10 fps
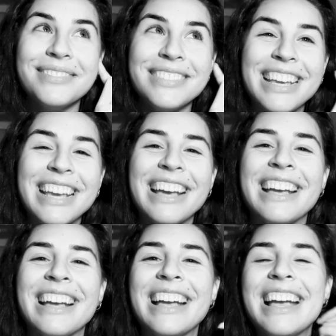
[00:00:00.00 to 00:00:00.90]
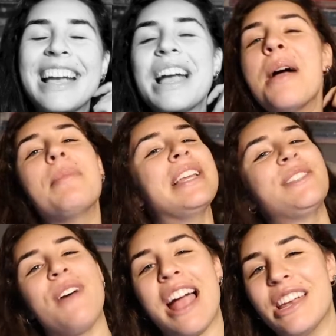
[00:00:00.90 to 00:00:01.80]
But
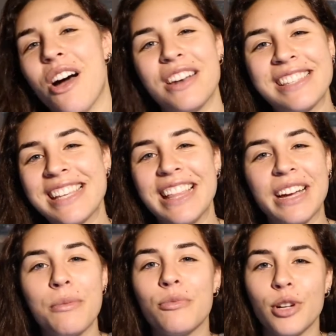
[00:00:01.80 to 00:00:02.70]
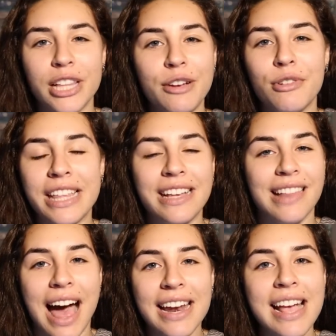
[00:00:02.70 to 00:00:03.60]
it's fine. Honestly, like, I'm really, really
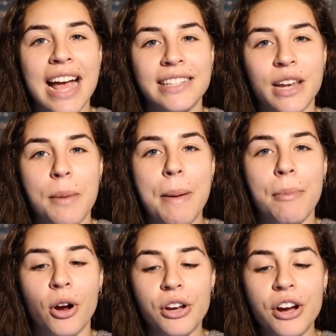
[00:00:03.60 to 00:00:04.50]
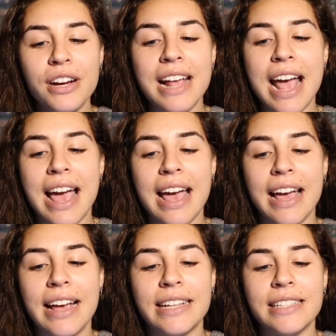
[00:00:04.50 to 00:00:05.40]
glad I ended up at Barnard.
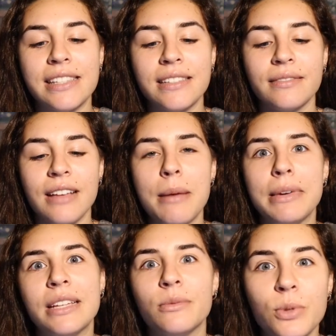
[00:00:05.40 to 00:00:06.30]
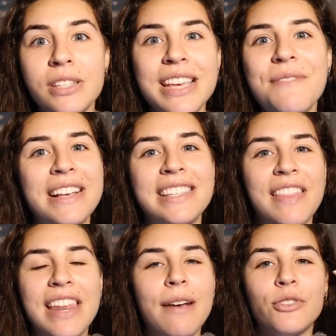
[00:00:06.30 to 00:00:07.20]
And I mean, we'll see if I say
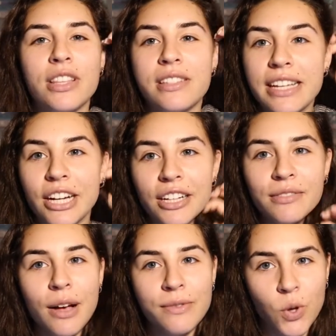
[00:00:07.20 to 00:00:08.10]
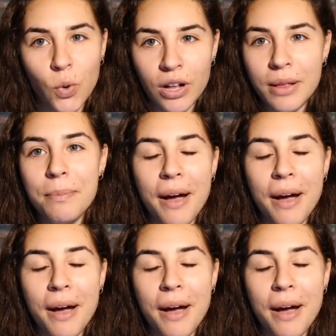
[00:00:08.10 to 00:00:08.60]
that after this year of school.